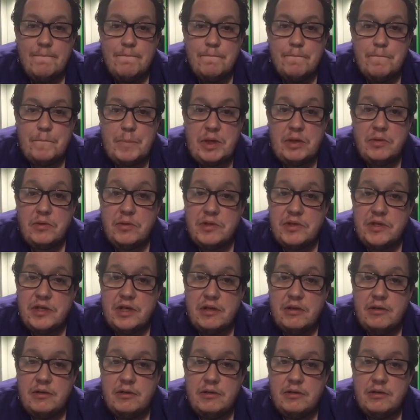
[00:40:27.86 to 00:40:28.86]
But also,
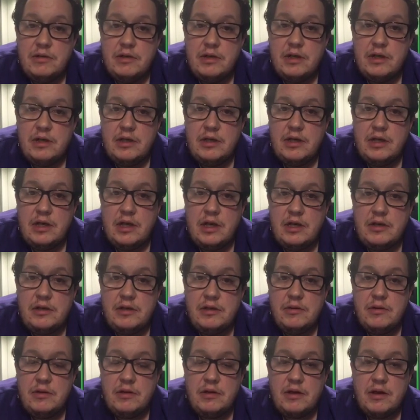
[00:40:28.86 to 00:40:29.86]
I do
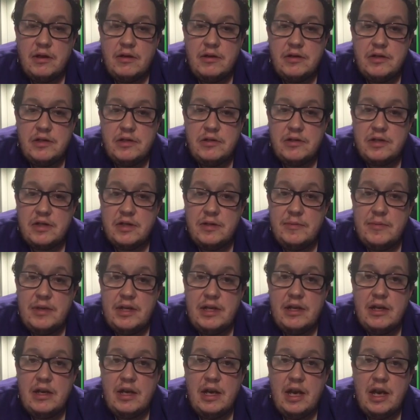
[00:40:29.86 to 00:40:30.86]
encourage you to come
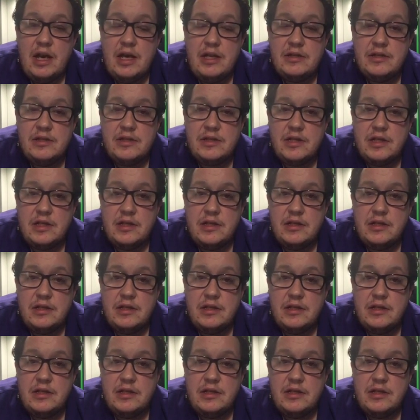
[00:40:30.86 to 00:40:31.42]
here and